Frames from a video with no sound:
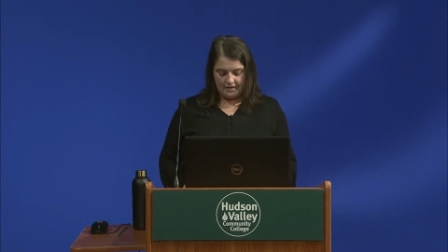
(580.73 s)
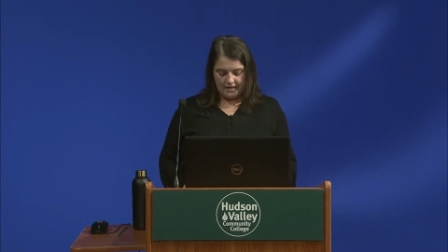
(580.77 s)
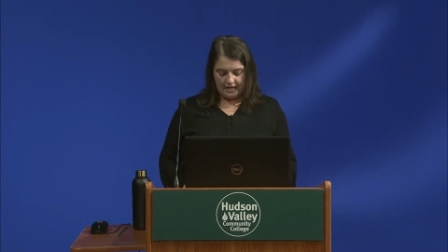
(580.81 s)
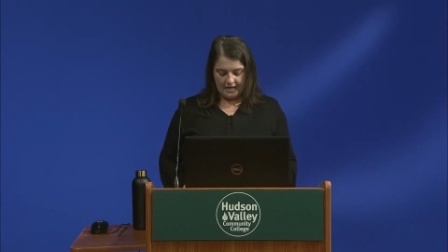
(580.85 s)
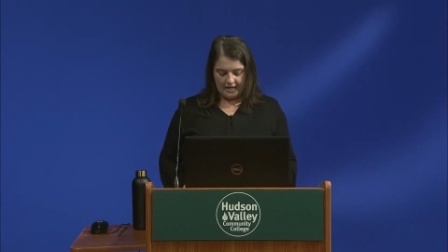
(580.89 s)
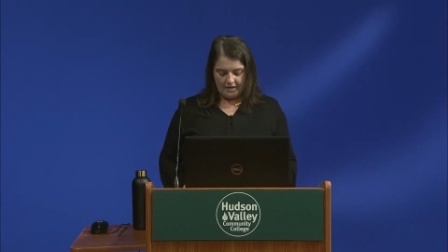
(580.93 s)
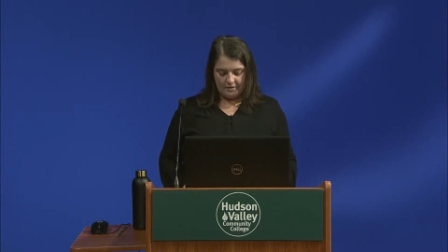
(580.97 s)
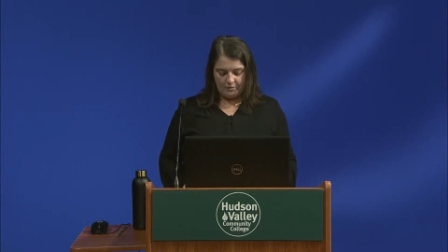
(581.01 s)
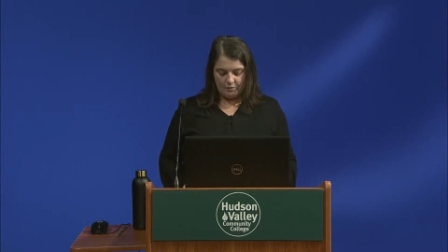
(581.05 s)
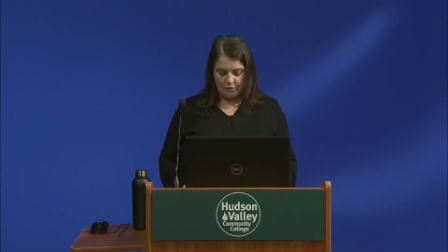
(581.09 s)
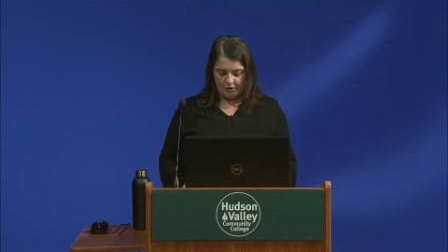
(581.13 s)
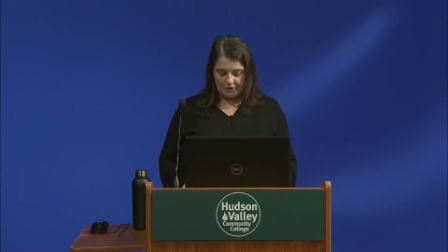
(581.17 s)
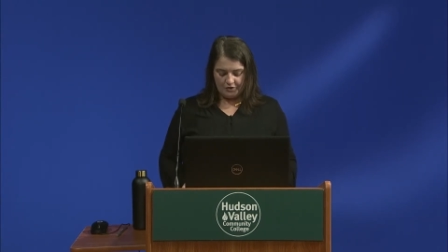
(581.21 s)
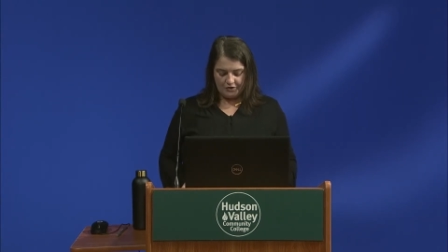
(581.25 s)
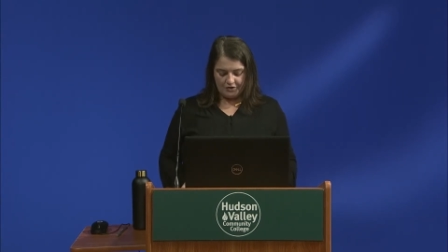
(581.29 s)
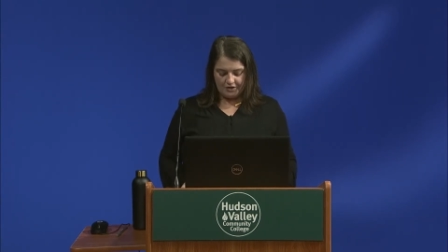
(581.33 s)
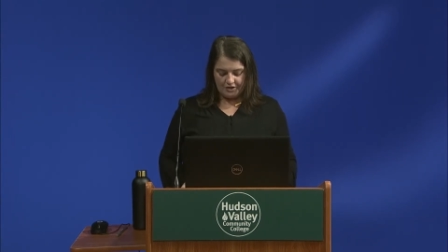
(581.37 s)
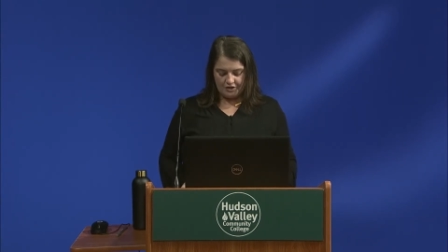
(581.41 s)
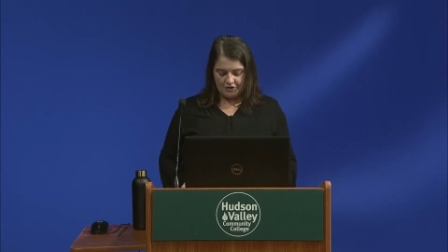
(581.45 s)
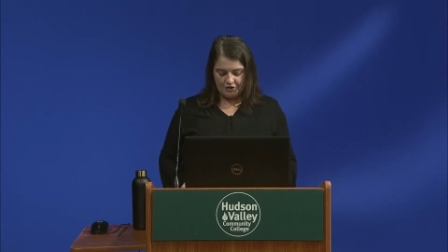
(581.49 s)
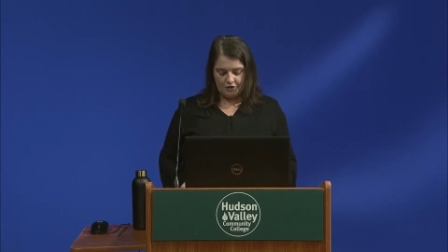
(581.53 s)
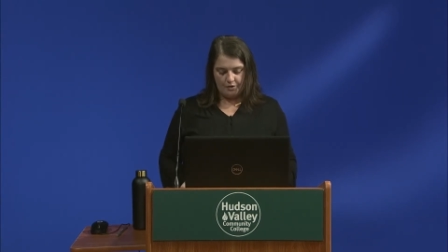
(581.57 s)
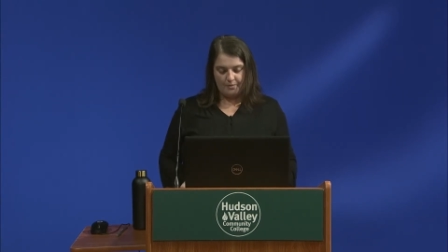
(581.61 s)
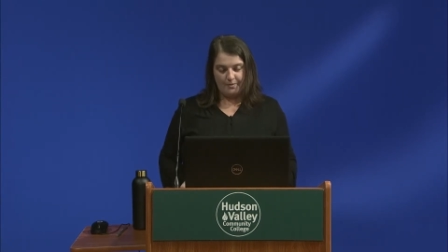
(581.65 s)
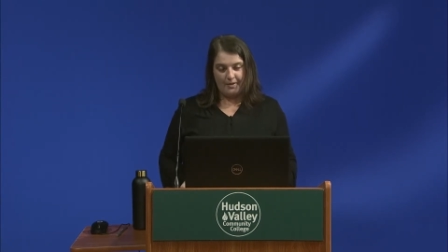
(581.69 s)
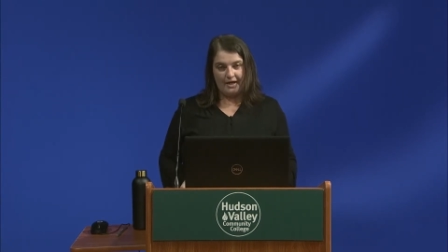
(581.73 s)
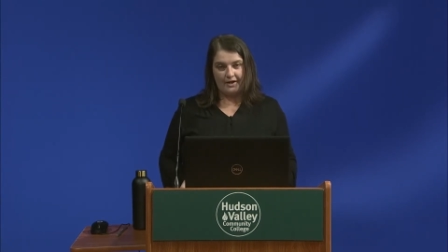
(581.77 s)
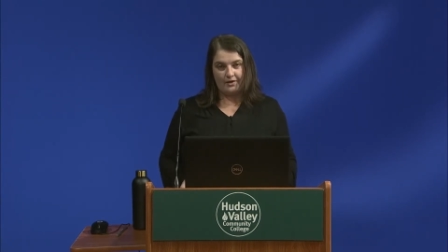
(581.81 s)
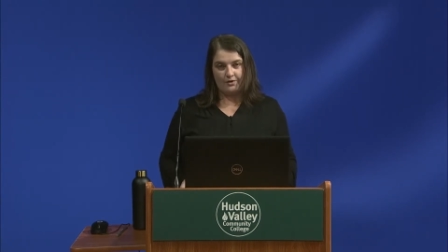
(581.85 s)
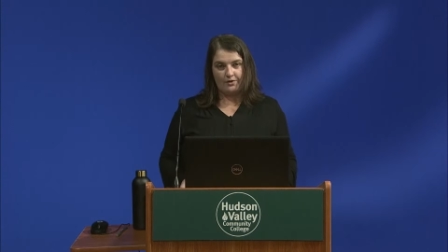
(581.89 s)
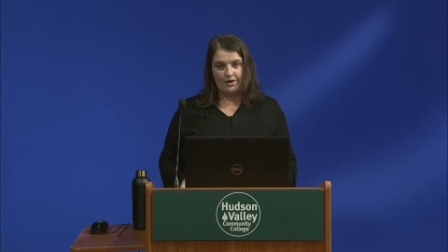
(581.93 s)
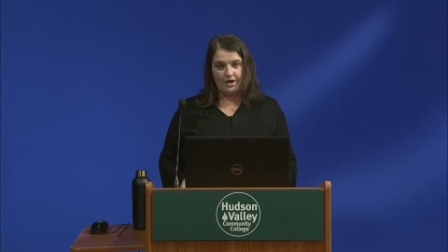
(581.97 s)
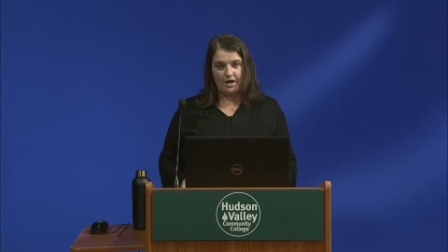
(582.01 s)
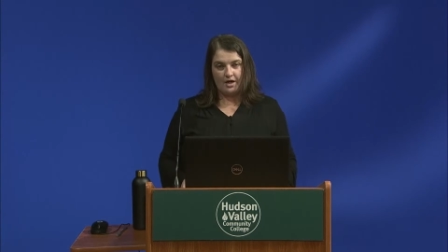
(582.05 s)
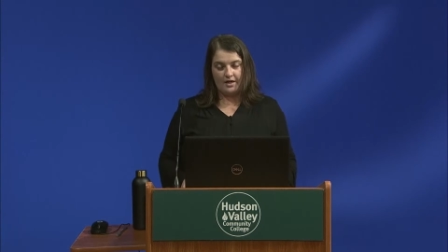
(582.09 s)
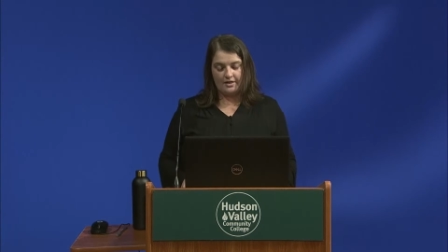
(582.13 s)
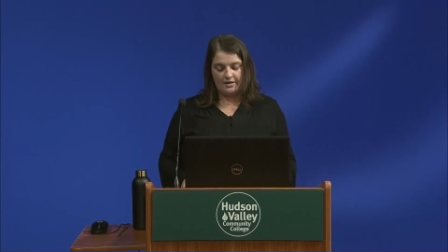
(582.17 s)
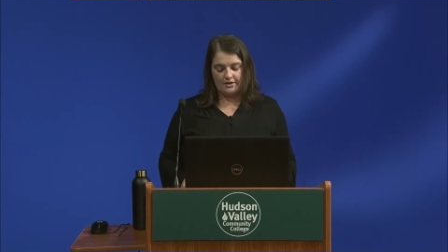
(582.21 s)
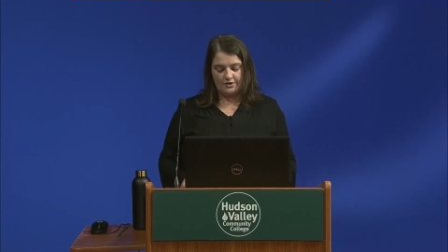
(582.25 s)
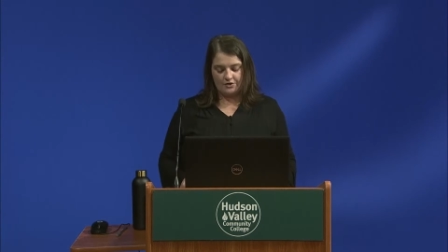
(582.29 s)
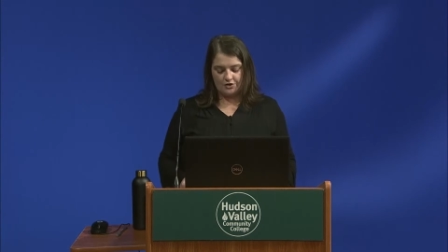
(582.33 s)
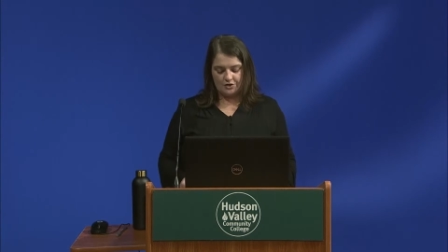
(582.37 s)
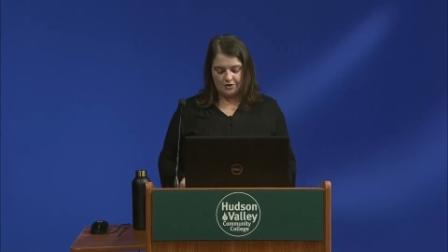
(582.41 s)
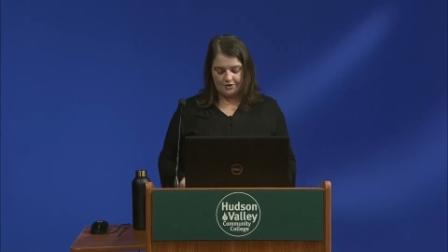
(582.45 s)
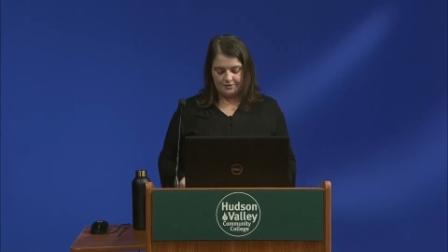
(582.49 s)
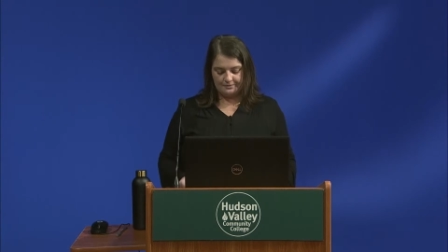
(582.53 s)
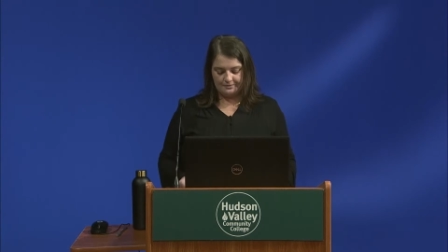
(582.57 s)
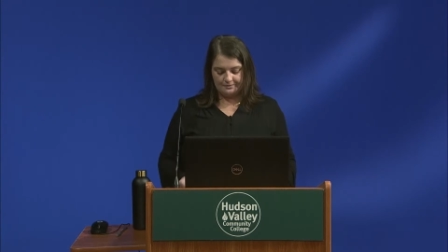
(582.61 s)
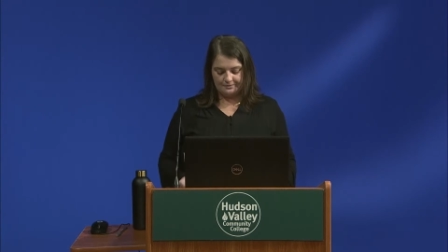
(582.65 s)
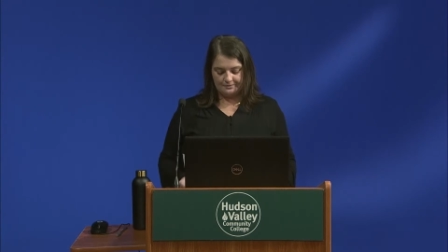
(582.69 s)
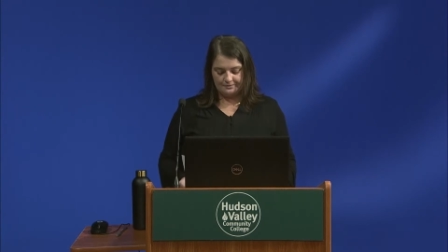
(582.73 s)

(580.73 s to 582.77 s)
and a more traditional micro cottage.